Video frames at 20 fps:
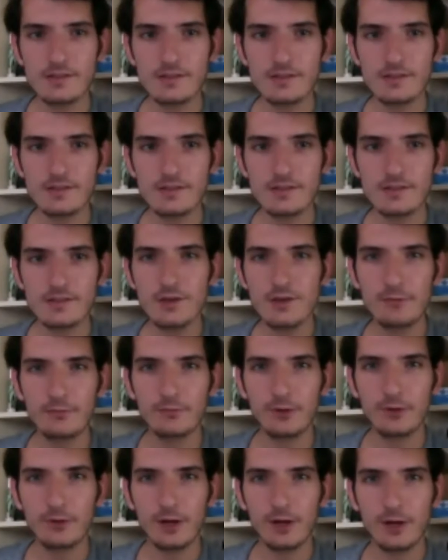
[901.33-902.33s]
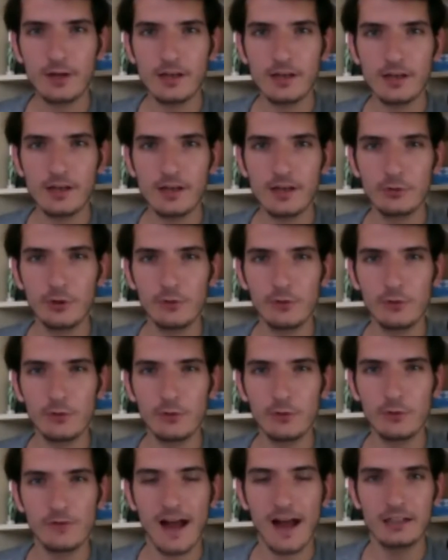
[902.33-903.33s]
long as you have a front and a
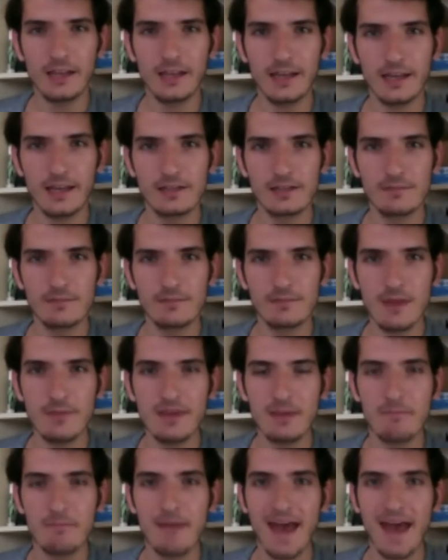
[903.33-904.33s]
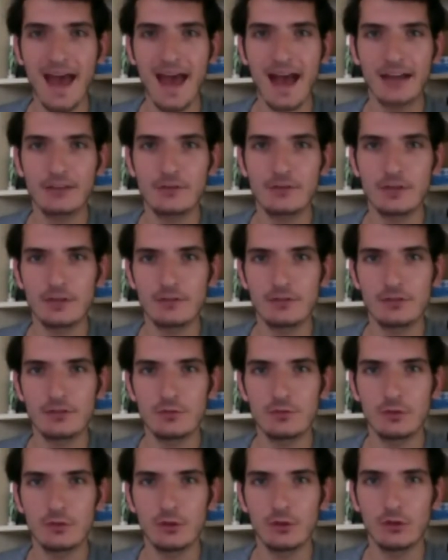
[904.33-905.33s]
profile and maybe a back, you
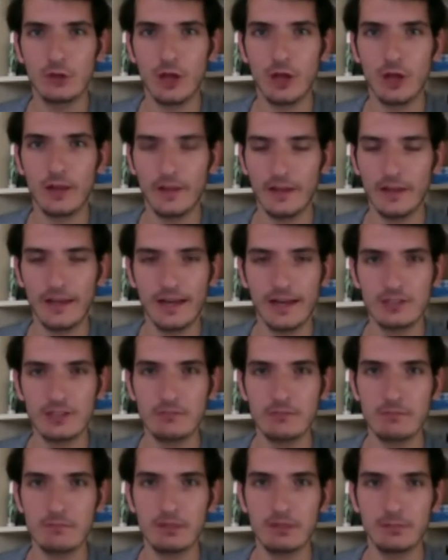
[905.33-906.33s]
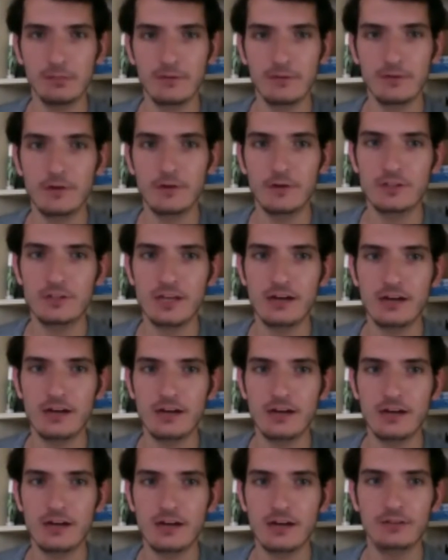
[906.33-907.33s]
can do a whole lot. Like, I actually built my first
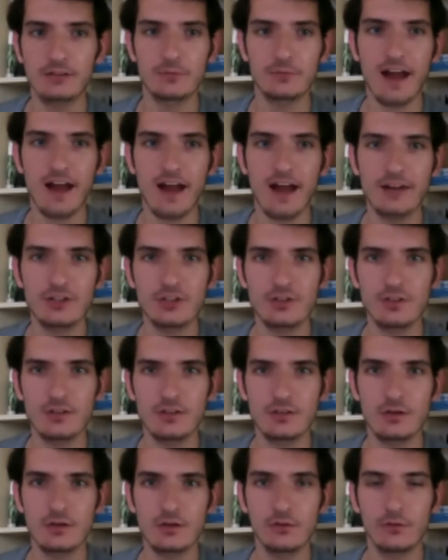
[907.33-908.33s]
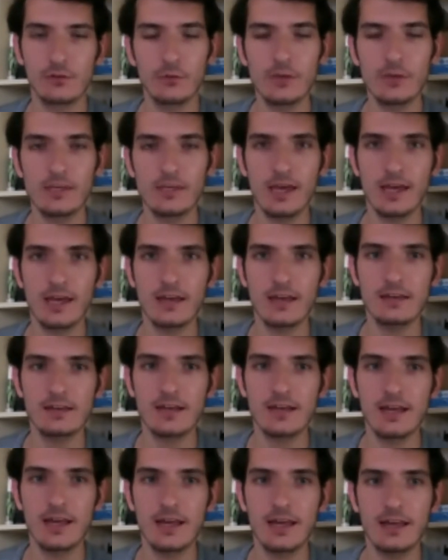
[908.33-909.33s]
character from scratch this over the
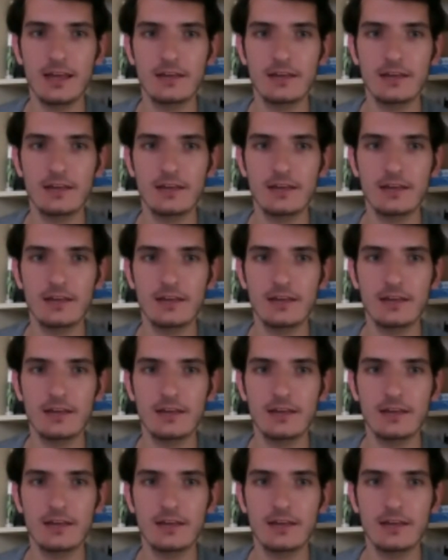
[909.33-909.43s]
weekend,